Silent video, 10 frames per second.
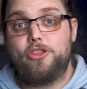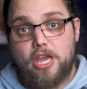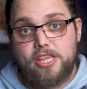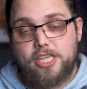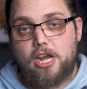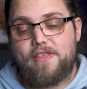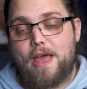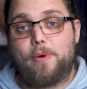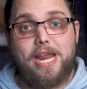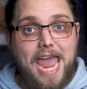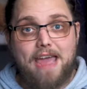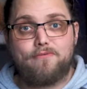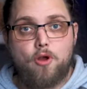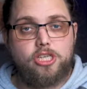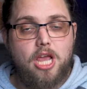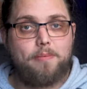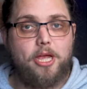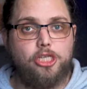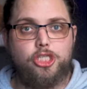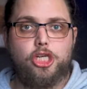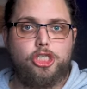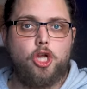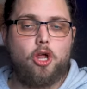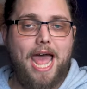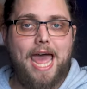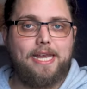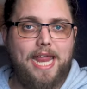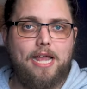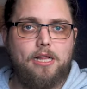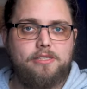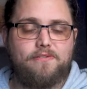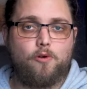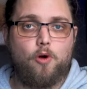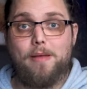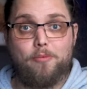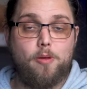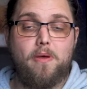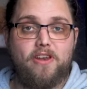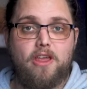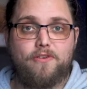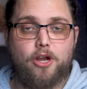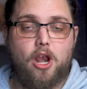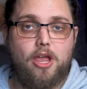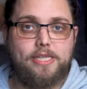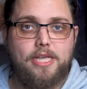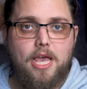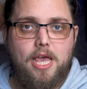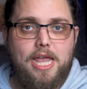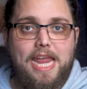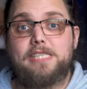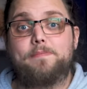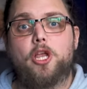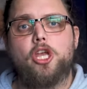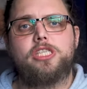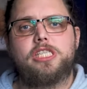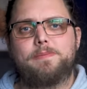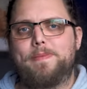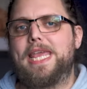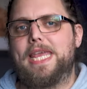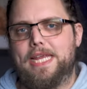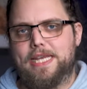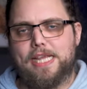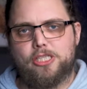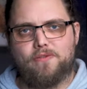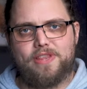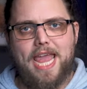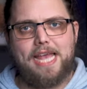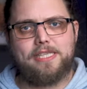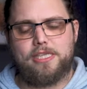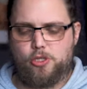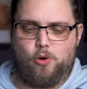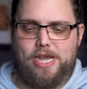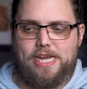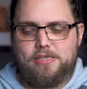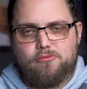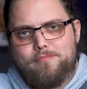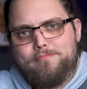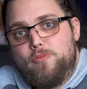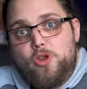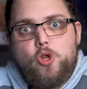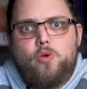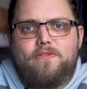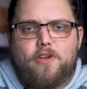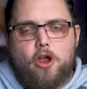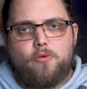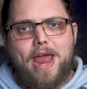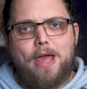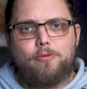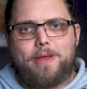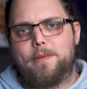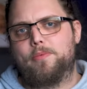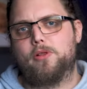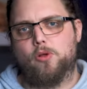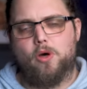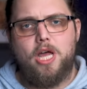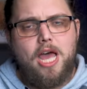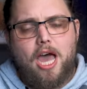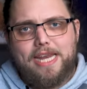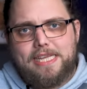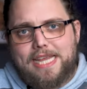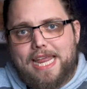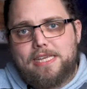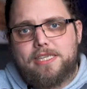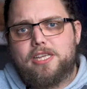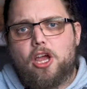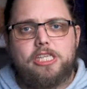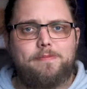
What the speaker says: On the other side of that, when I have rocked up and just shot handheld for a promo video for a client, it's because speed is of the essence, or I need to maneuver around people, or I need to get into tight